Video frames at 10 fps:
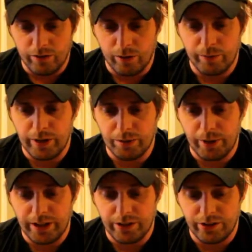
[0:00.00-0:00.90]
from
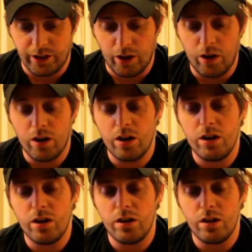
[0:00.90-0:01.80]
Independence Day.
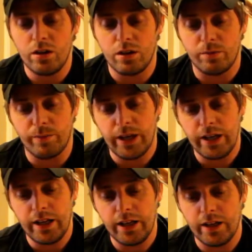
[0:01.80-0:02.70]
Oh,
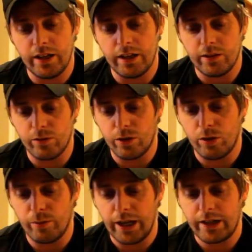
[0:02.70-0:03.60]
man. We're
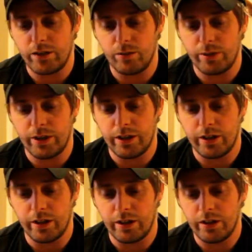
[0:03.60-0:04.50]
going back a little bit
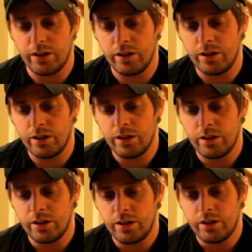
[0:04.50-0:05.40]
here.
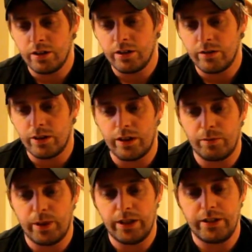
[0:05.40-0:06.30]

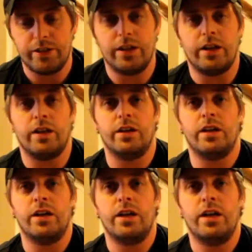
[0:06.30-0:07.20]
Independence
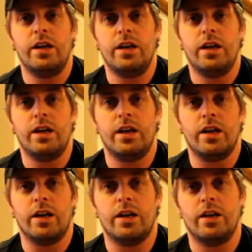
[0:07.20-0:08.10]
Day.
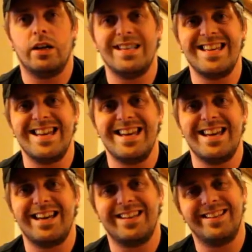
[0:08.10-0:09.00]

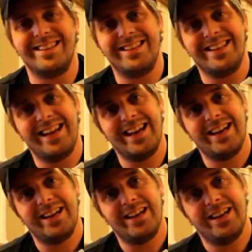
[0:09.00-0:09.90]
Yeah. Can you see that?
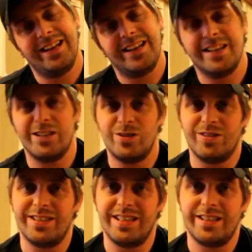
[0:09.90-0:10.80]
Can you
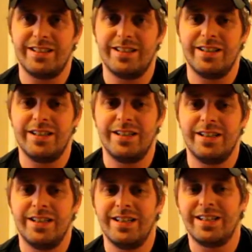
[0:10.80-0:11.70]
see it?
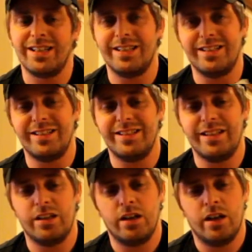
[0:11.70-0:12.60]
Can you see
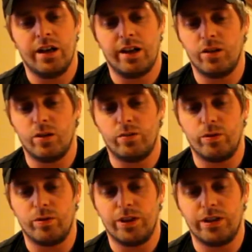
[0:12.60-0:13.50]
it? I don't know if
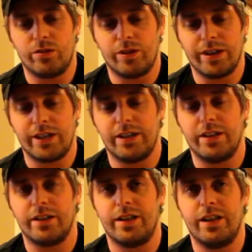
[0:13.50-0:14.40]
we won this one. I kind
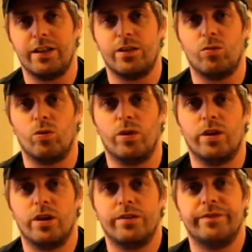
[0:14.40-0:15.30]
of like the Alien
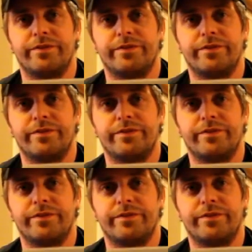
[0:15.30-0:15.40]
Warrior.